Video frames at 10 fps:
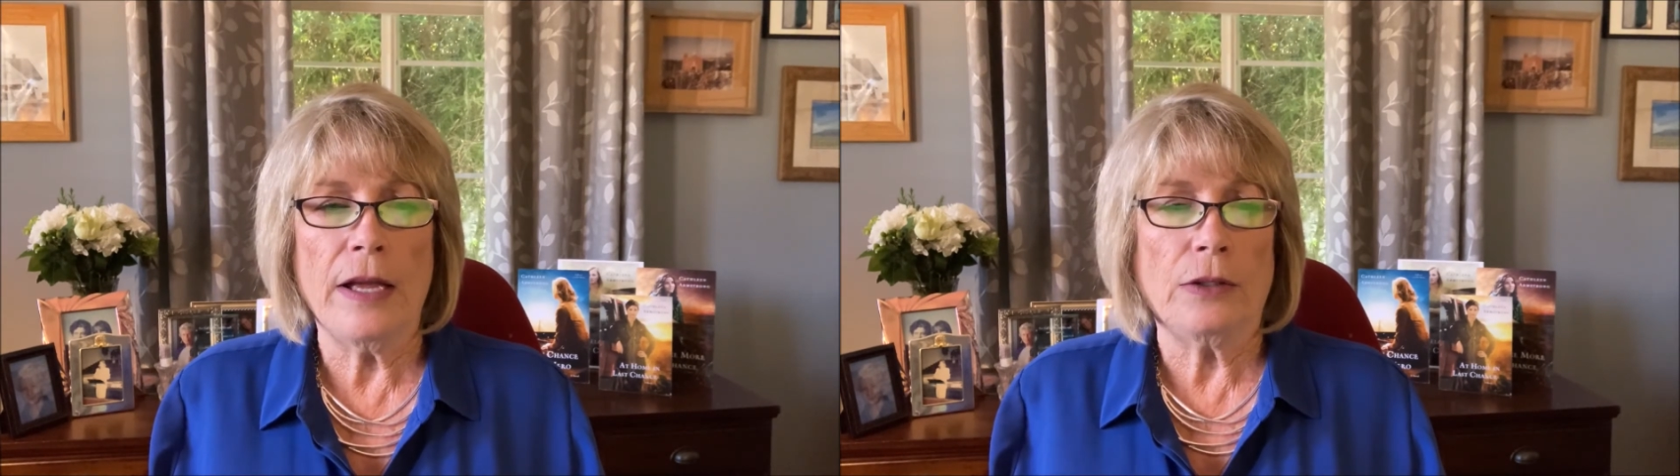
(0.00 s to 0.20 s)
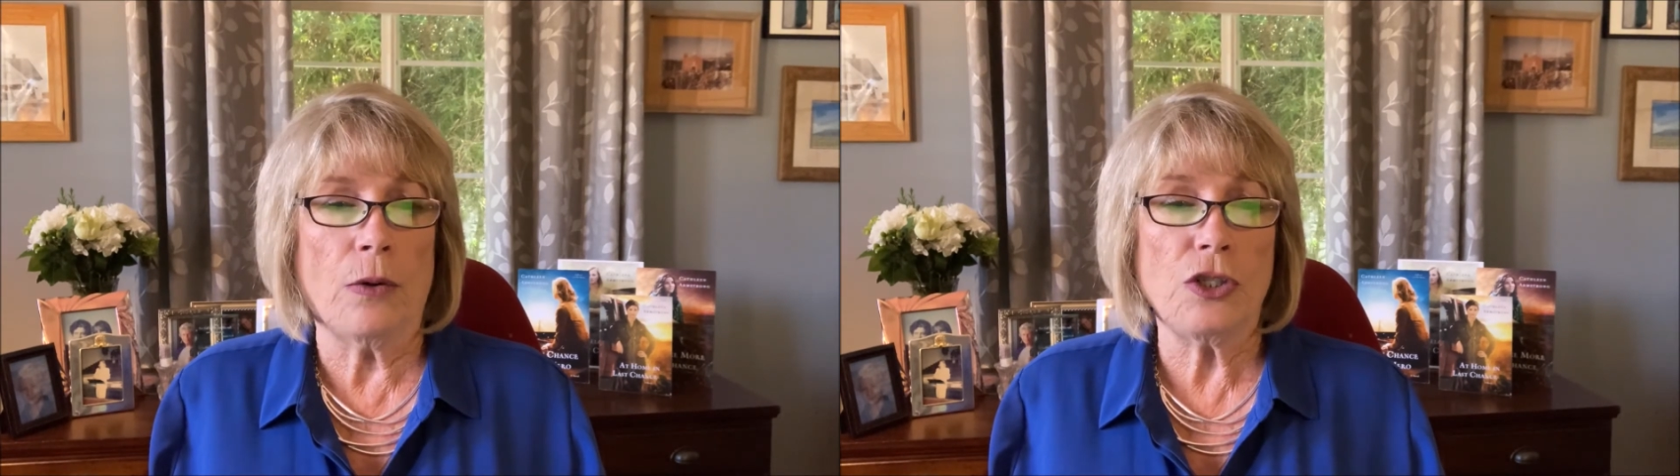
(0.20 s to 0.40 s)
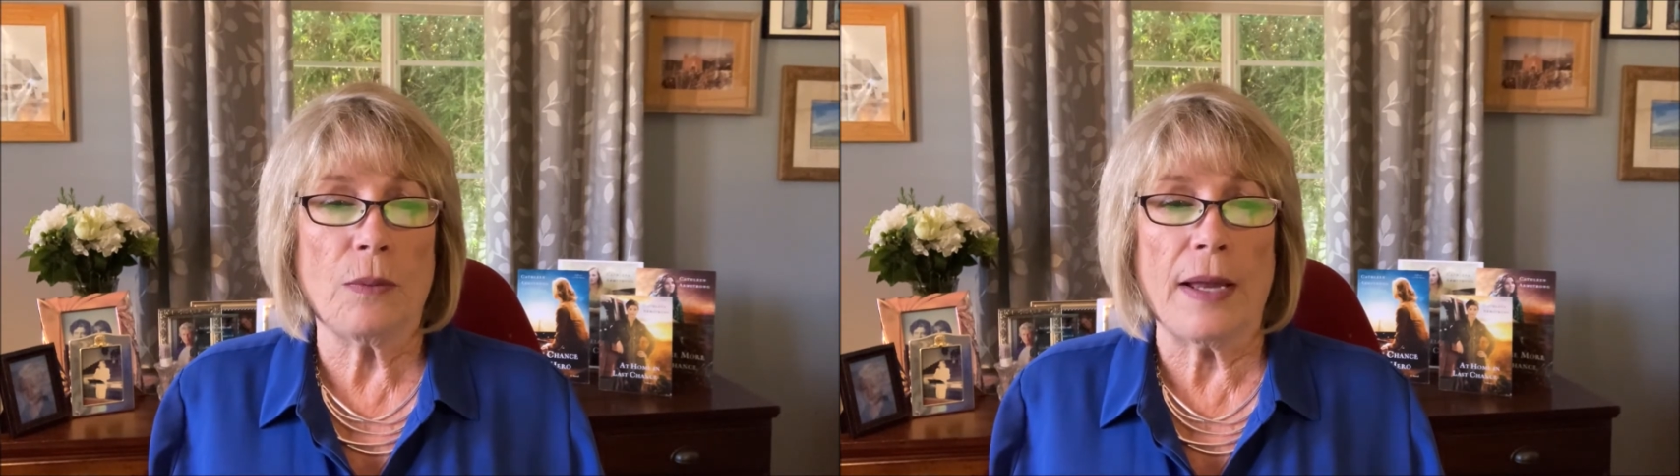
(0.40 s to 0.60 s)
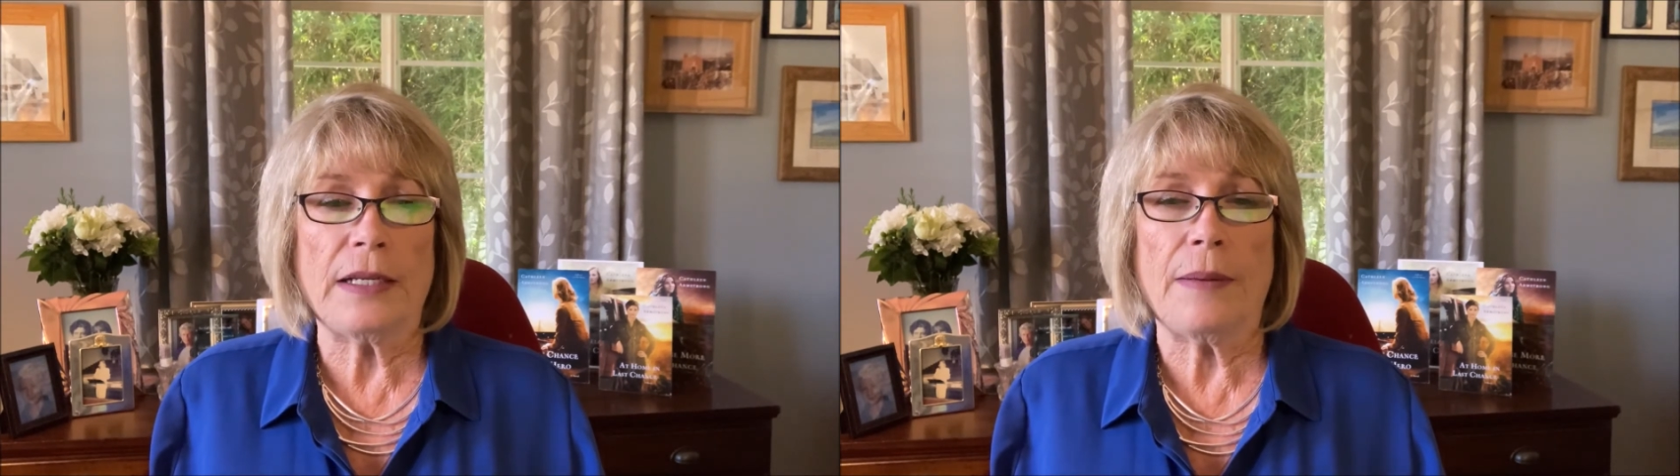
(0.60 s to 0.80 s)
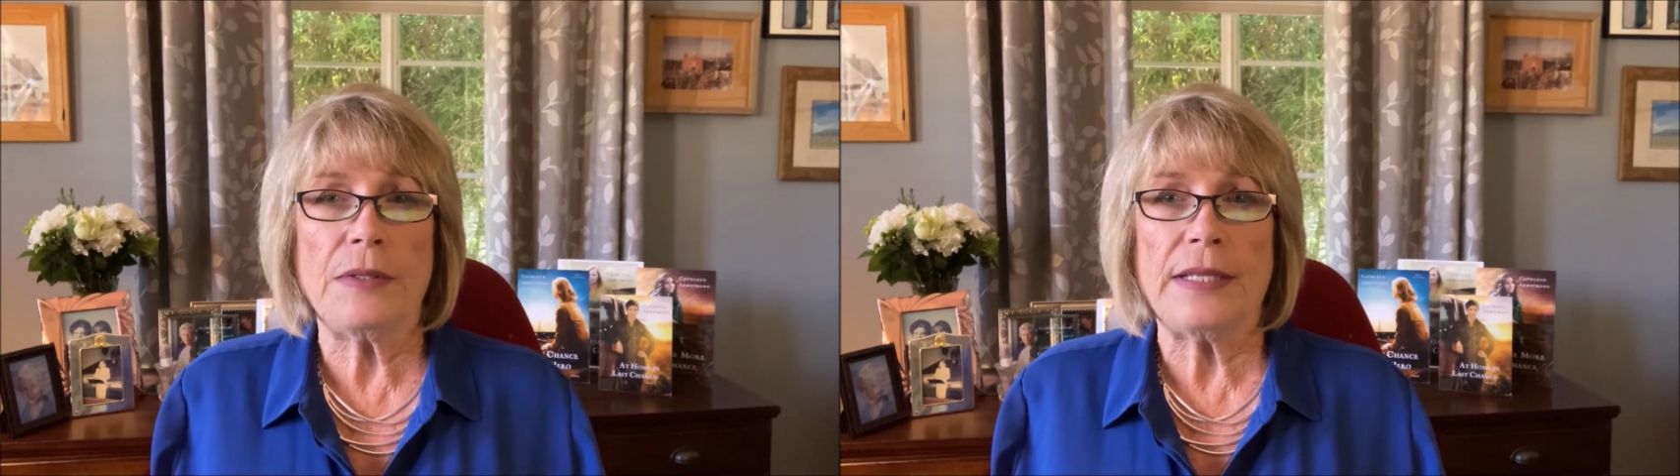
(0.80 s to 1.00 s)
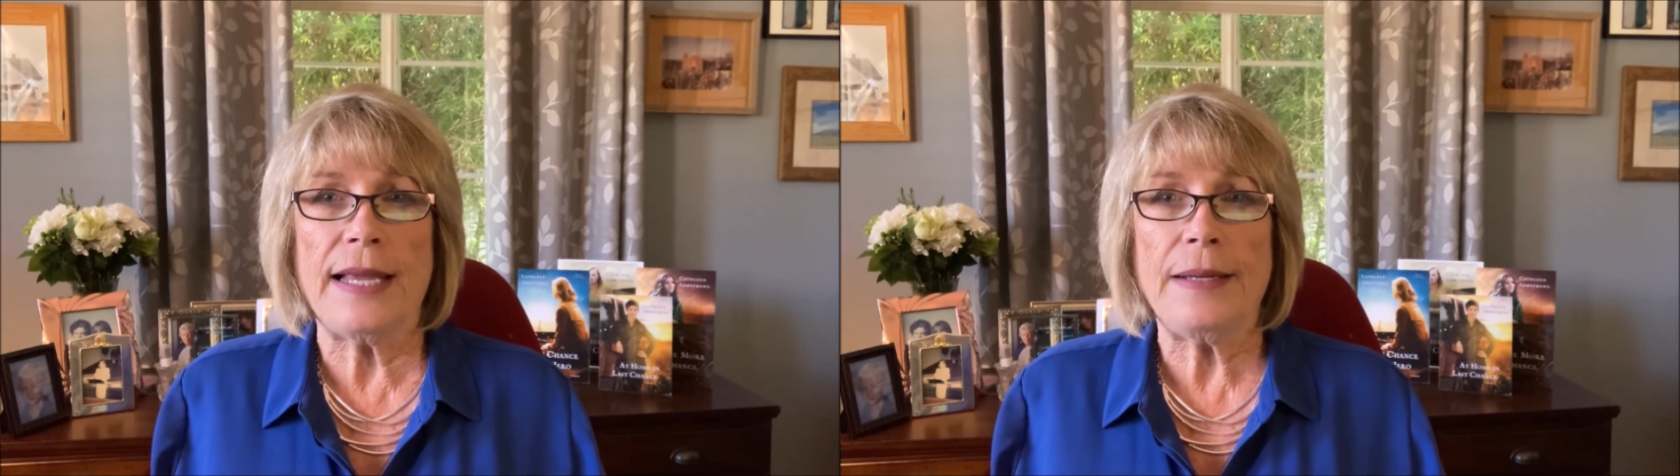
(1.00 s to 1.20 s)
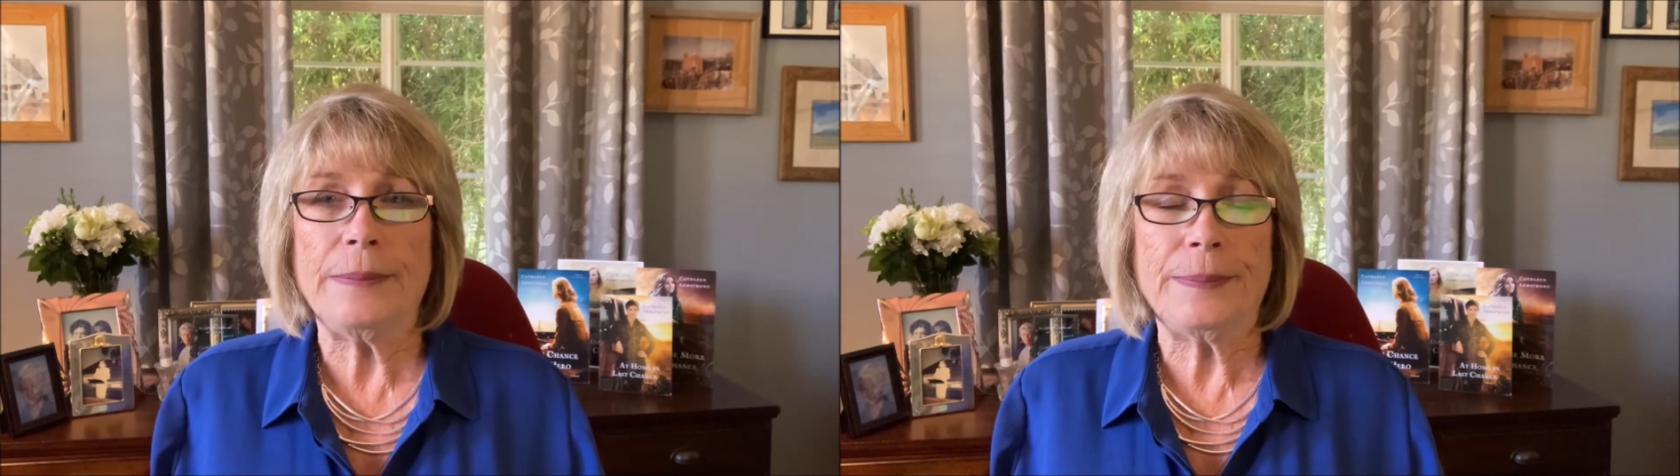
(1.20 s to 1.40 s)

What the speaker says: Don't you want to come see?